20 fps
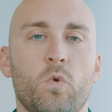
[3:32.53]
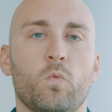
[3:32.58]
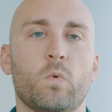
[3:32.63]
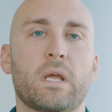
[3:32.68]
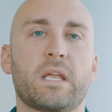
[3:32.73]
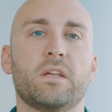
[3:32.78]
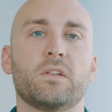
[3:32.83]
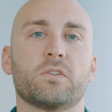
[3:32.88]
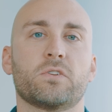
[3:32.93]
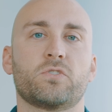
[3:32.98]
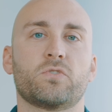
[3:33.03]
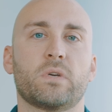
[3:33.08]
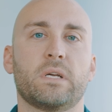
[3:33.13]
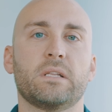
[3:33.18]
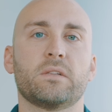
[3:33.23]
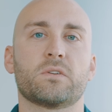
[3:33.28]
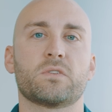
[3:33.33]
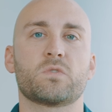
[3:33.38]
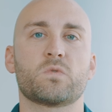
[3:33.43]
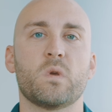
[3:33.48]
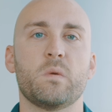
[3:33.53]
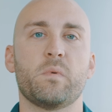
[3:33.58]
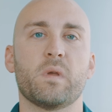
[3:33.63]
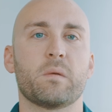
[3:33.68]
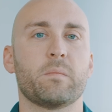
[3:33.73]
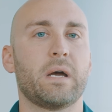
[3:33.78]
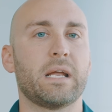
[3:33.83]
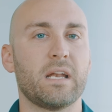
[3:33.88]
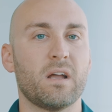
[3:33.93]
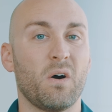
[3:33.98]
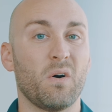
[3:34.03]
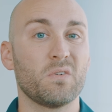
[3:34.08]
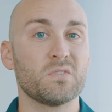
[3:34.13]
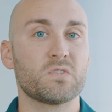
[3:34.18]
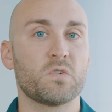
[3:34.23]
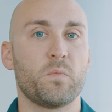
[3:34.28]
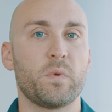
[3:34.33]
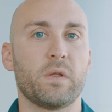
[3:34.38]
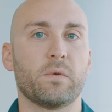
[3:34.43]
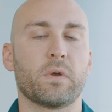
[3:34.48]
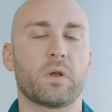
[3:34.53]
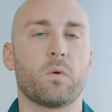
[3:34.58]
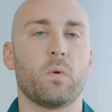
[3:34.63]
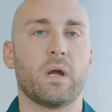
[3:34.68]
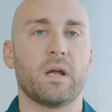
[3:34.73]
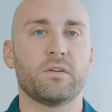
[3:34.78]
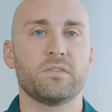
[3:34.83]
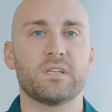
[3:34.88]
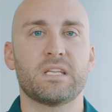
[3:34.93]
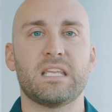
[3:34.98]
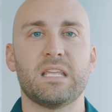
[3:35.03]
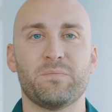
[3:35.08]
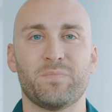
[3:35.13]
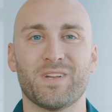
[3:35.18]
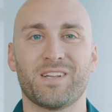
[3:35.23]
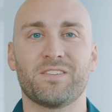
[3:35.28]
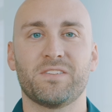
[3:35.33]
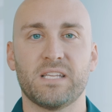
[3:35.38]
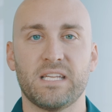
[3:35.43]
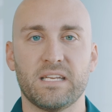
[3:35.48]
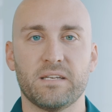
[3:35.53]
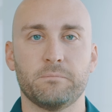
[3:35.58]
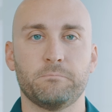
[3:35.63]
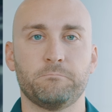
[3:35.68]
Regular trailer sweeping might also be required to keep it clean.